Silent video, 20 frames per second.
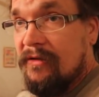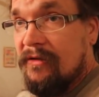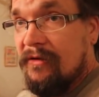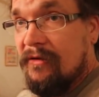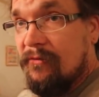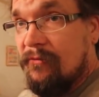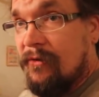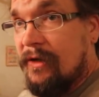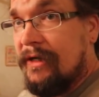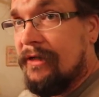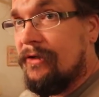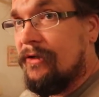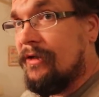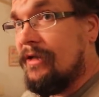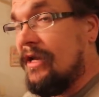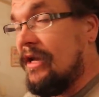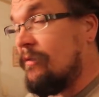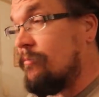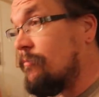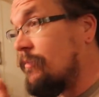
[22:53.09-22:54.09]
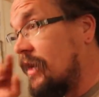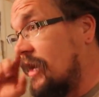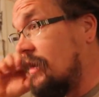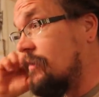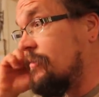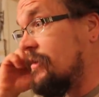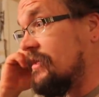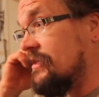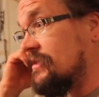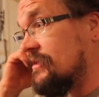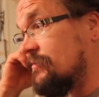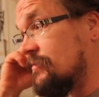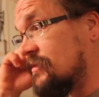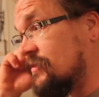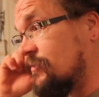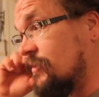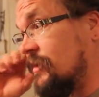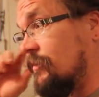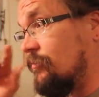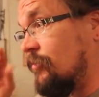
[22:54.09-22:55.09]
The one looked like maybe some
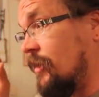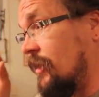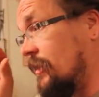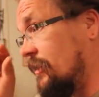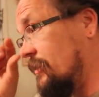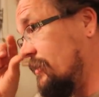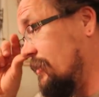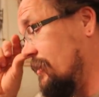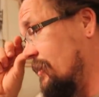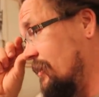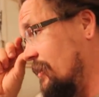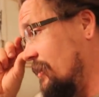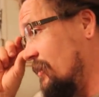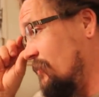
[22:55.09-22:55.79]
sweet bread.